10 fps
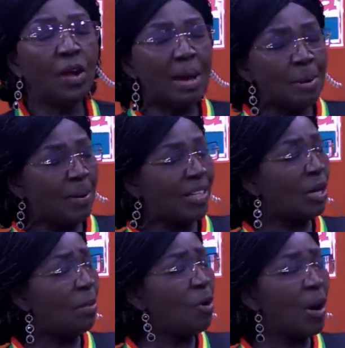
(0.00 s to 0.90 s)
Patch
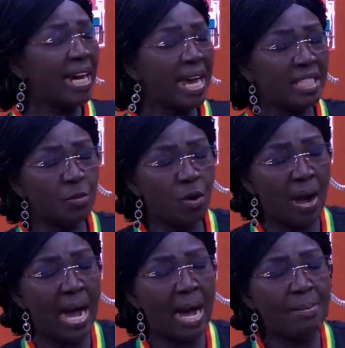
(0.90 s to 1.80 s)
up no case be
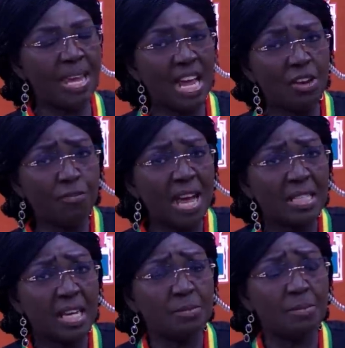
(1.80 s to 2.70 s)
a me and the
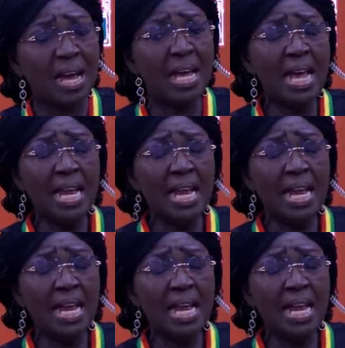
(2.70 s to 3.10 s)
first case, but